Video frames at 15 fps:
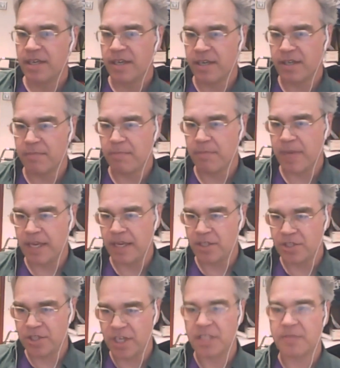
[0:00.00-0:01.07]
in
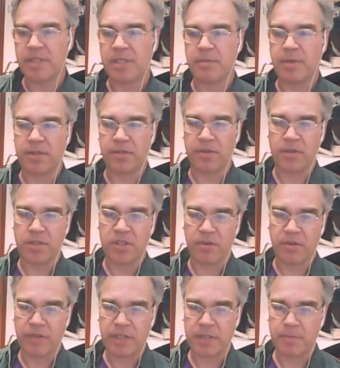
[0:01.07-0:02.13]
making judgments about their own
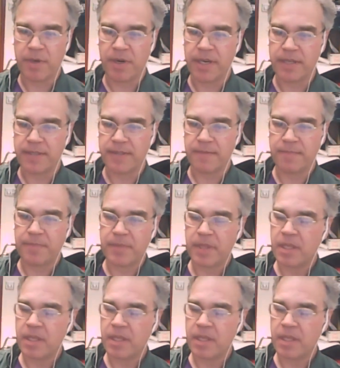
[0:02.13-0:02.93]
stream of experience